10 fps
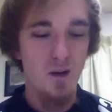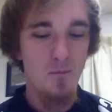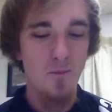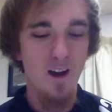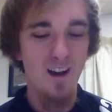
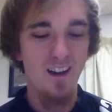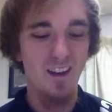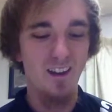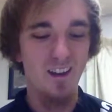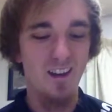
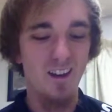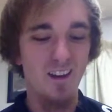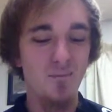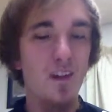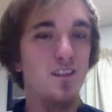
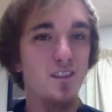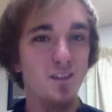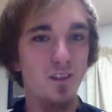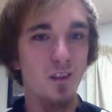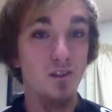my
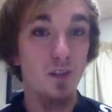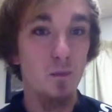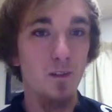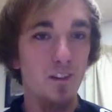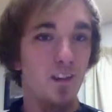message or
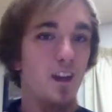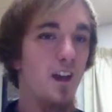sermon